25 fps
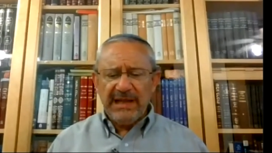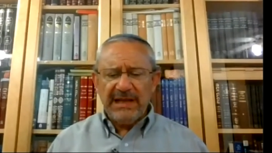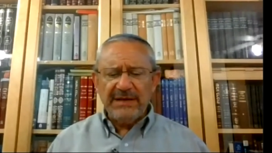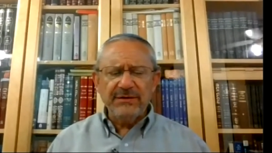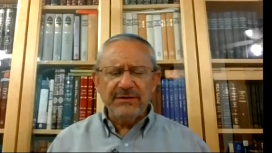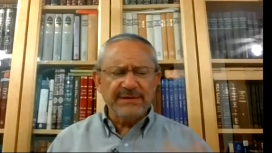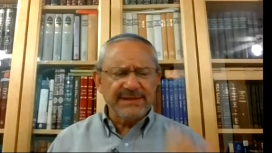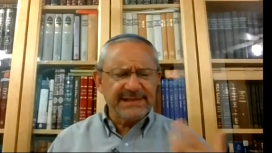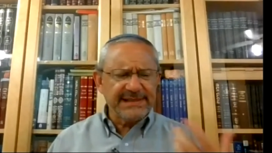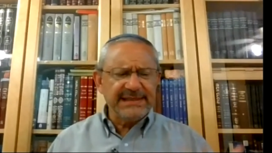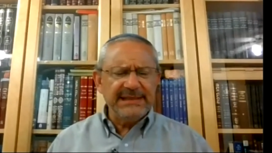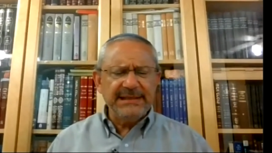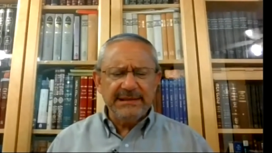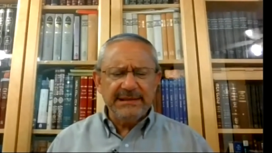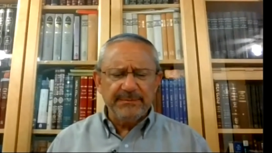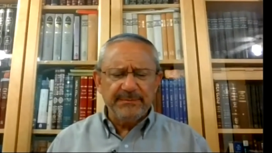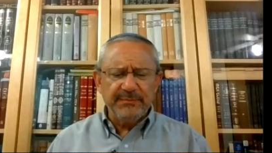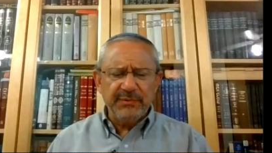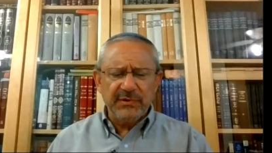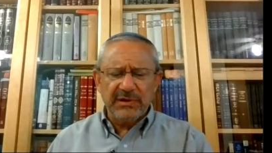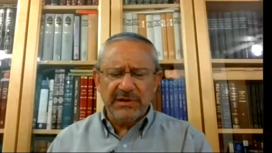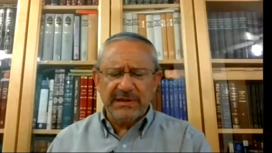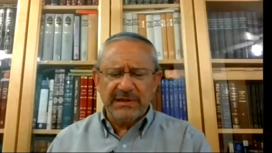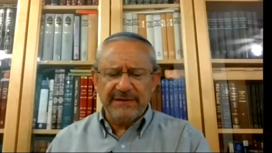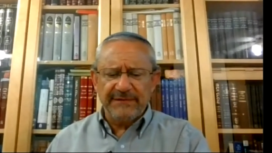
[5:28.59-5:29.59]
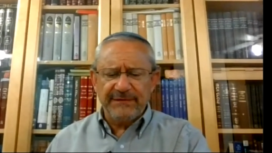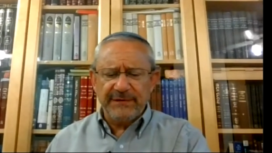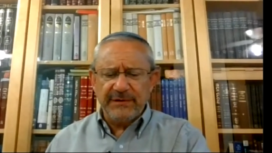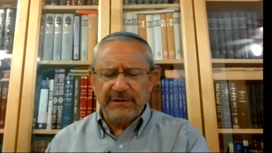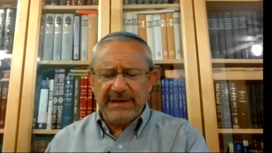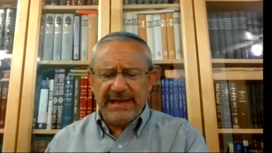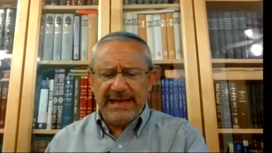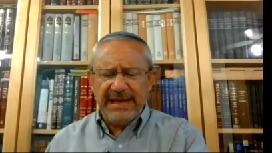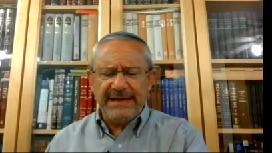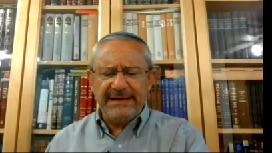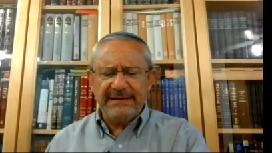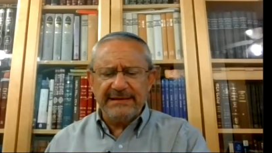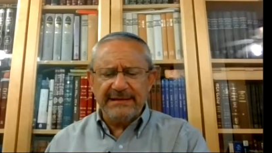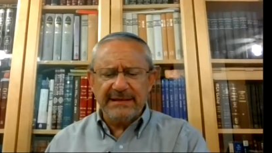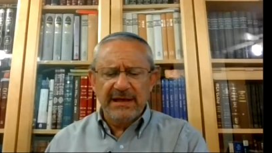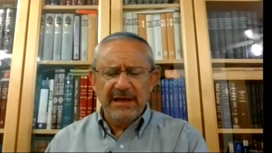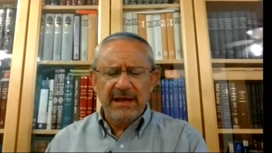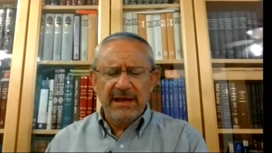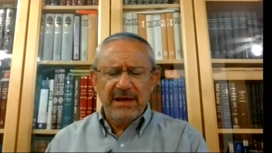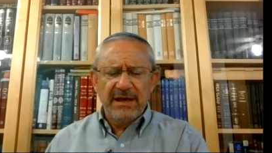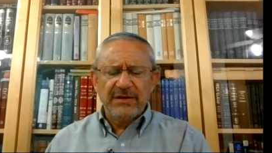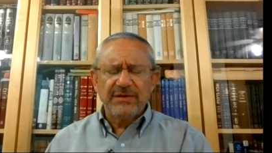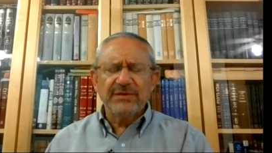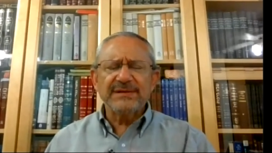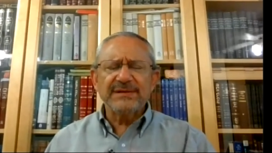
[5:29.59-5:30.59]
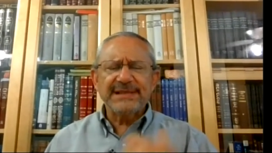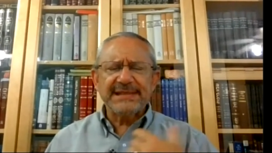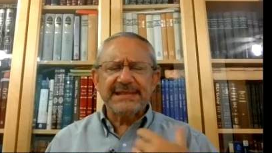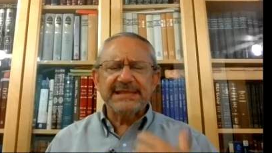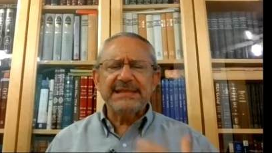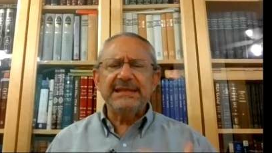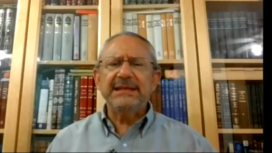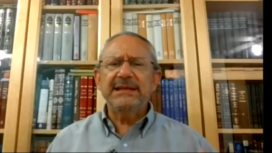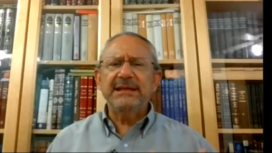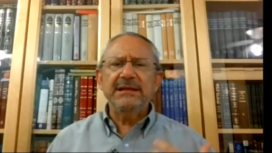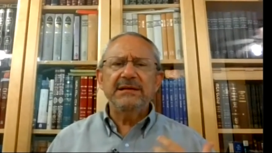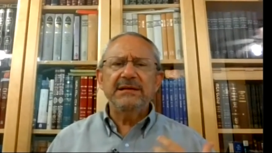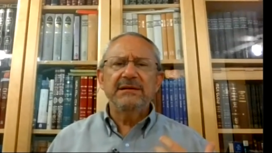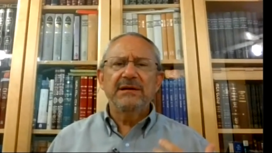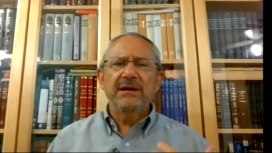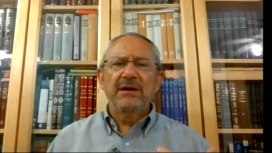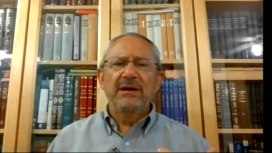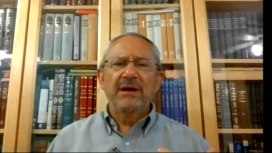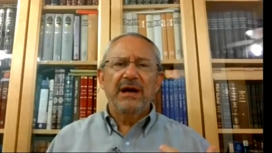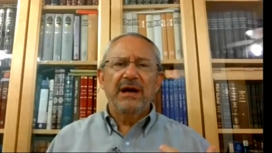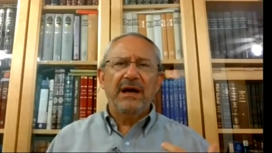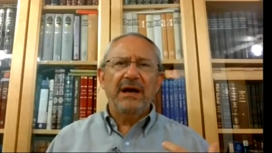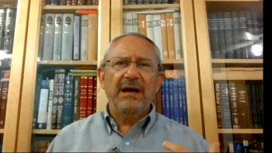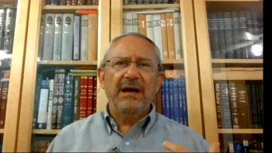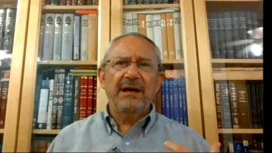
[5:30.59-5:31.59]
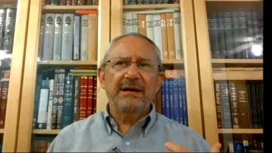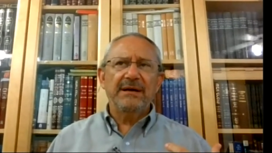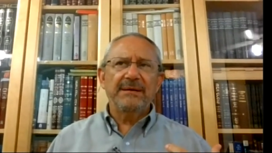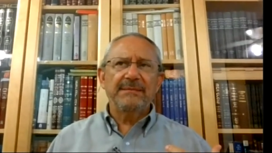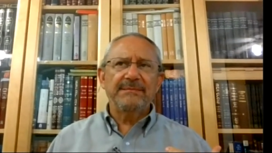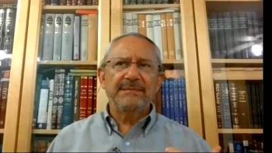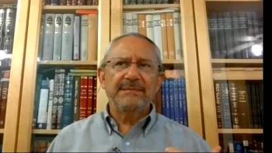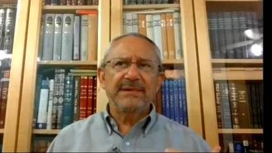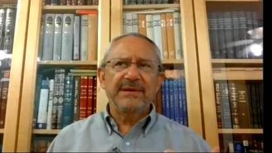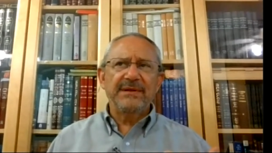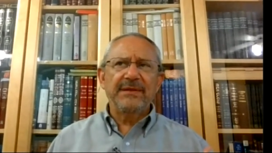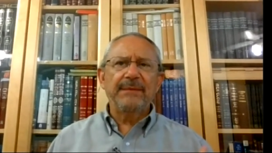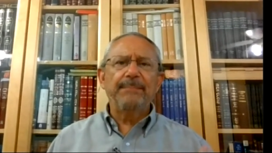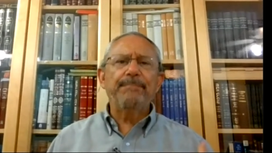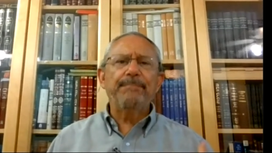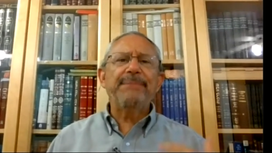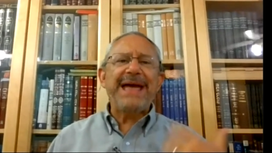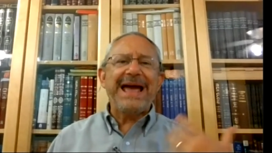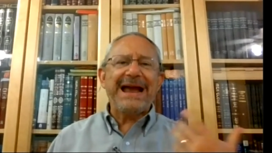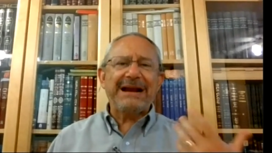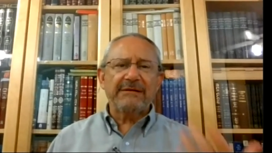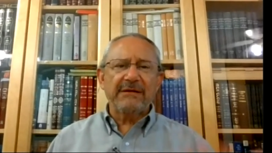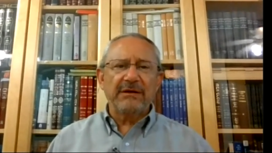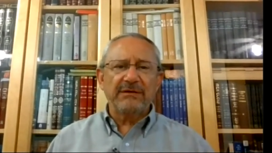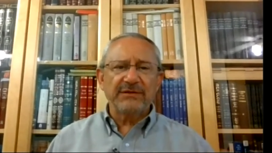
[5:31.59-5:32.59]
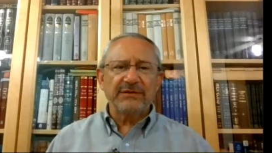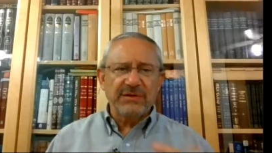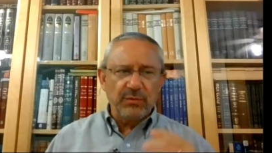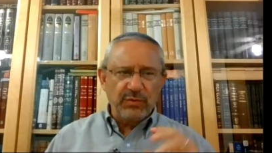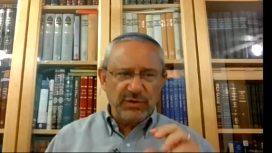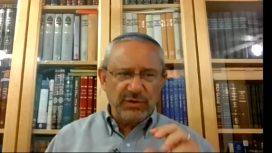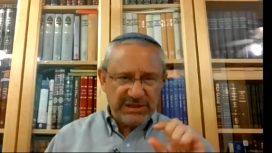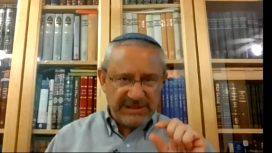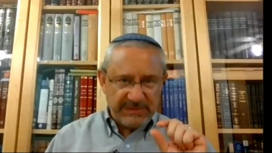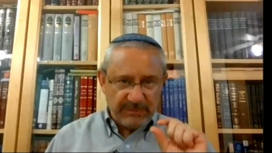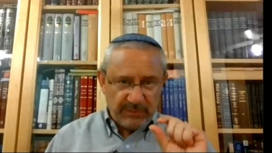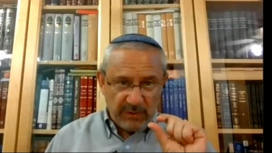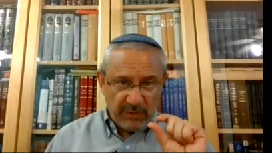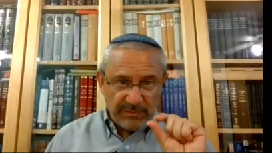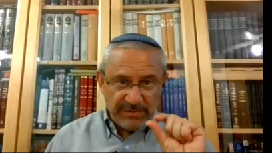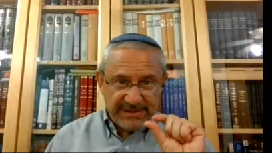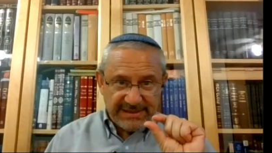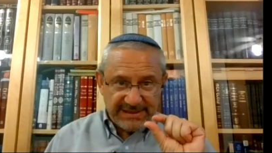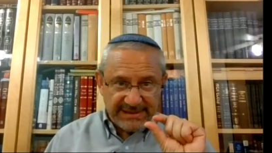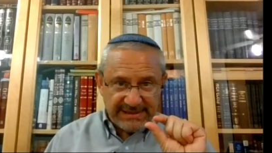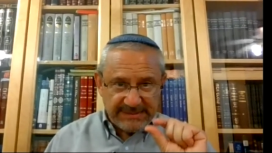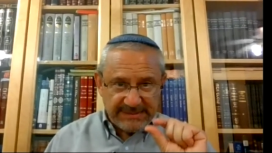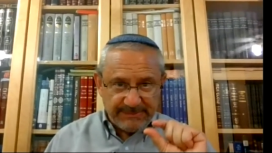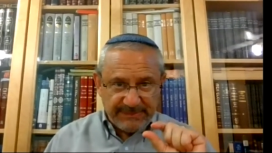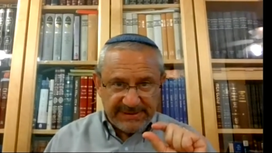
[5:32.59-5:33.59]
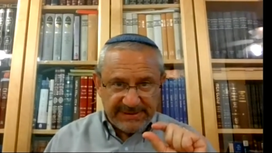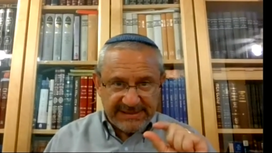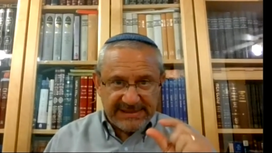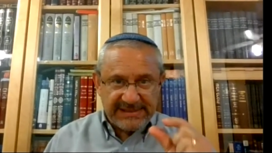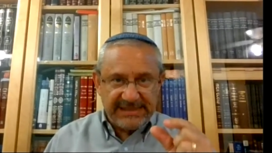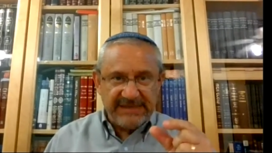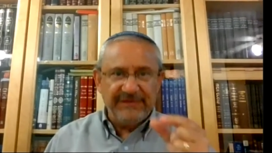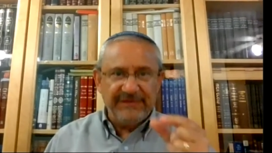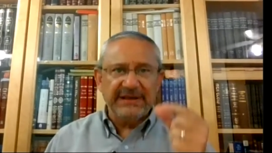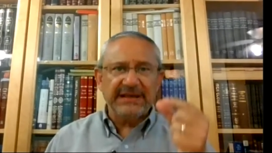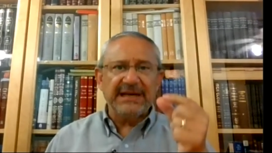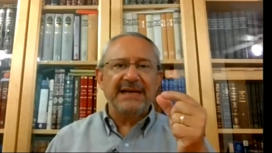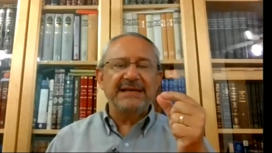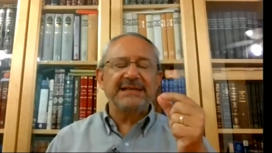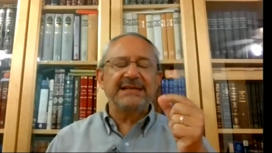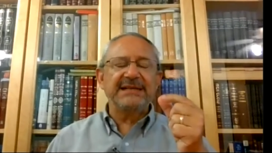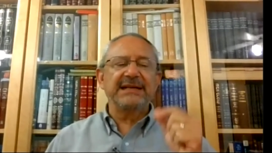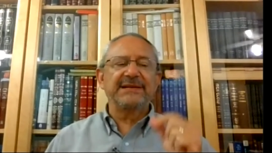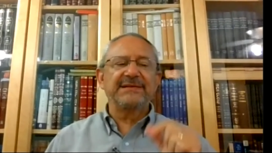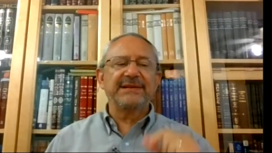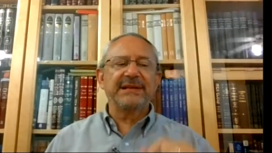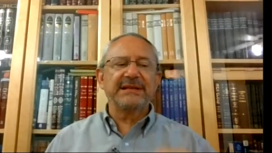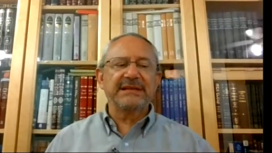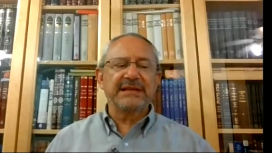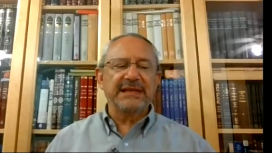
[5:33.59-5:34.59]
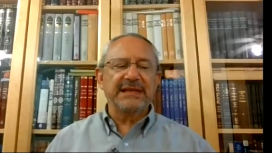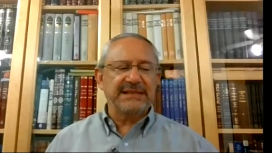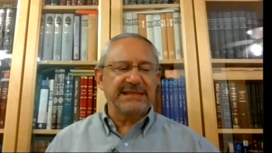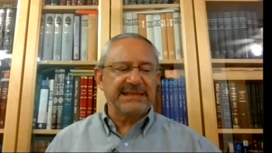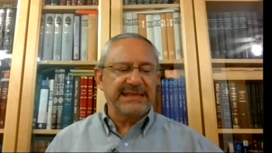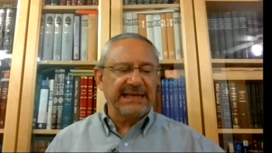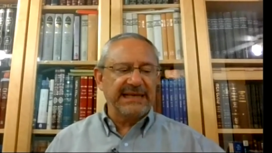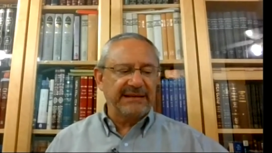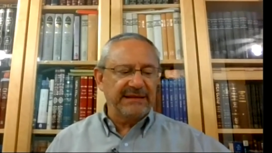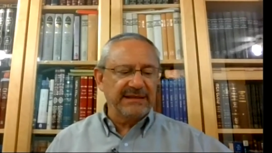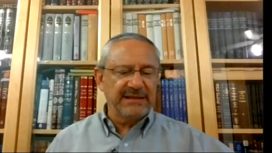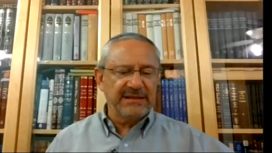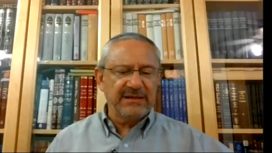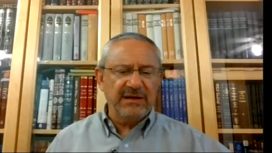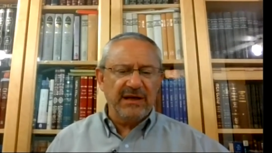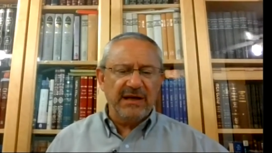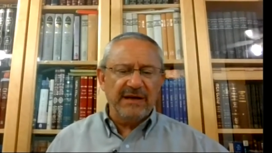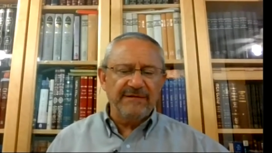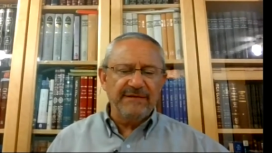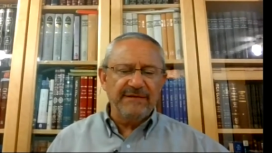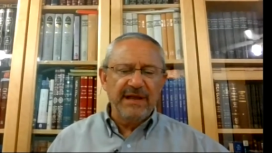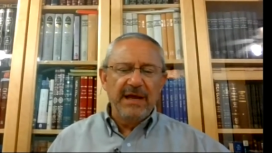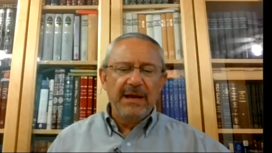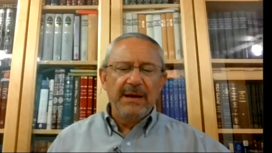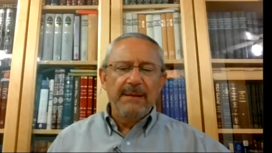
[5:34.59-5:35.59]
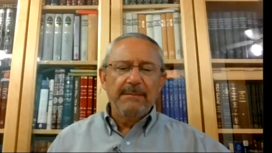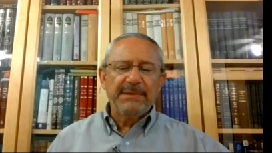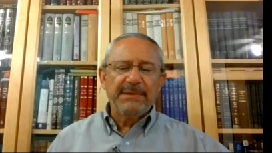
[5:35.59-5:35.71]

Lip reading: And you'll see in the book, if you get it, you'll see the background to what was the specific idea that set this off.